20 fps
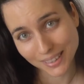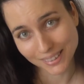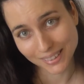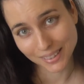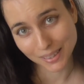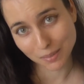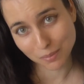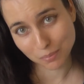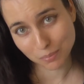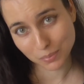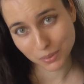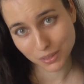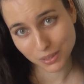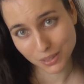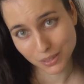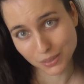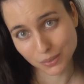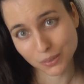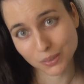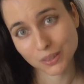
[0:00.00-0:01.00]
adim,
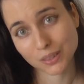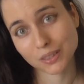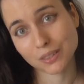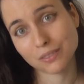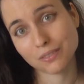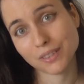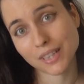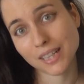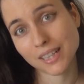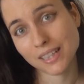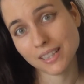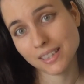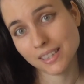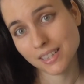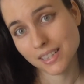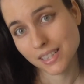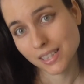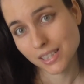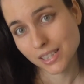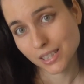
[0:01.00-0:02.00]
sorg 2,
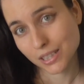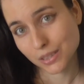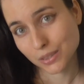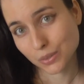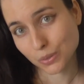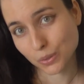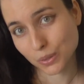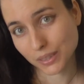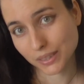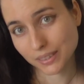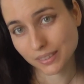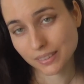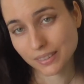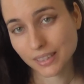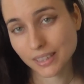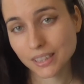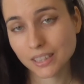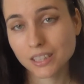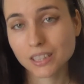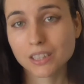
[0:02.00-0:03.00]
sorg
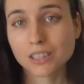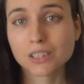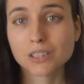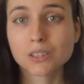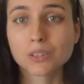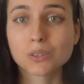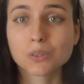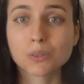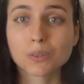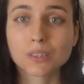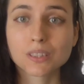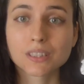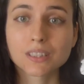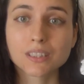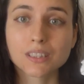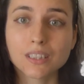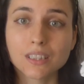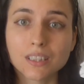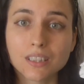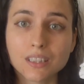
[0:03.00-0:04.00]
3, sorg
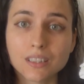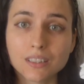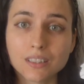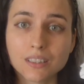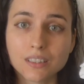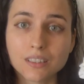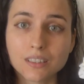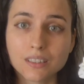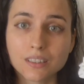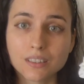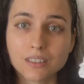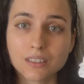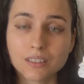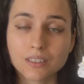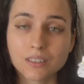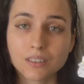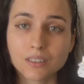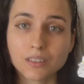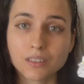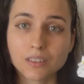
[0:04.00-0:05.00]
4,
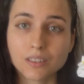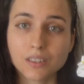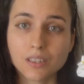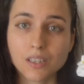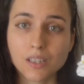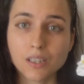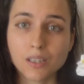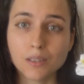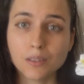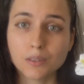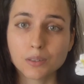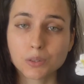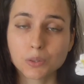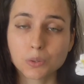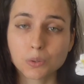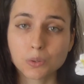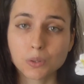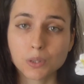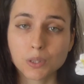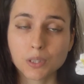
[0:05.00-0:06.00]

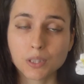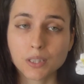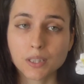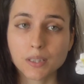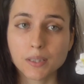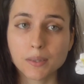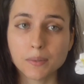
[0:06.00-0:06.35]
sorg